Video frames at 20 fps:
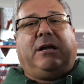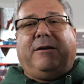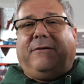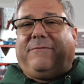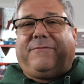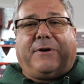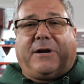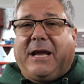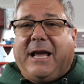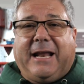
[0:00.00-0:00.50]

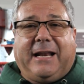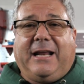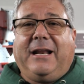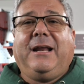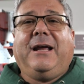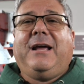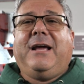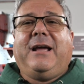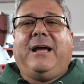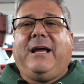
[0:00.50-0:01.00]
forget it.
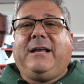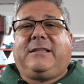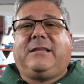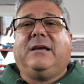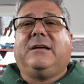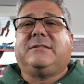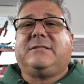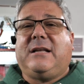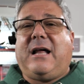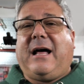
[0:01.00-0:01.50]
It
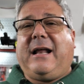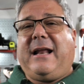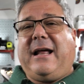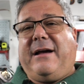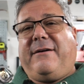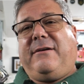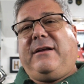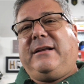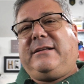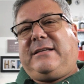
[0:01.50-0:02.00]
does not
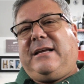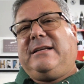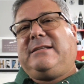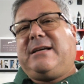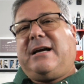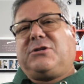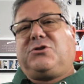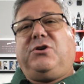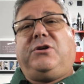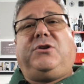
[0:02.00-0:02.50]
have, it's
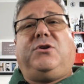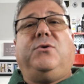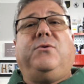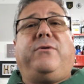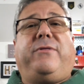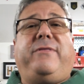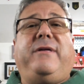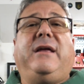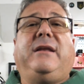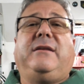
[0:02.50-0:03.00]
actually too
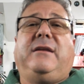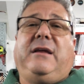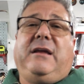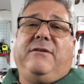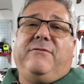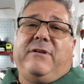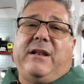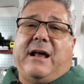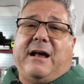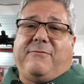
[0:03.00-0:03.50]
thin to
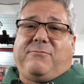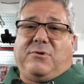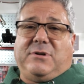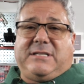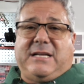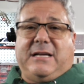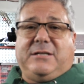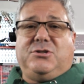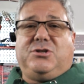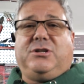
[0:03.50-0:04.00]
even have
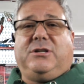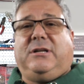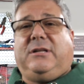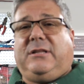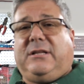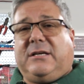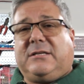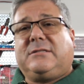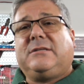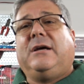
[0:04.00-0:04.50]
retention in
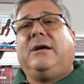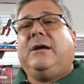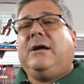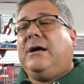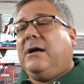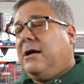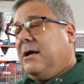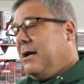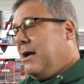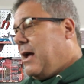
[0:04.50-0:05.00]
this.
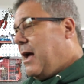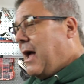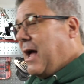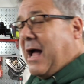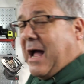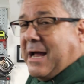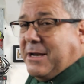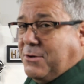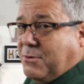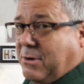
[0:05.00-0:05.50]

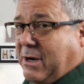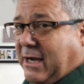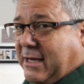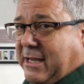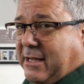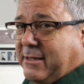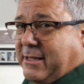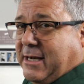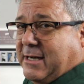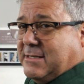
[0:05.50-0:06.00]
I do not
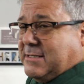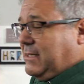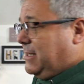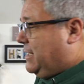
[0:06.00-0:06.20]
count that as a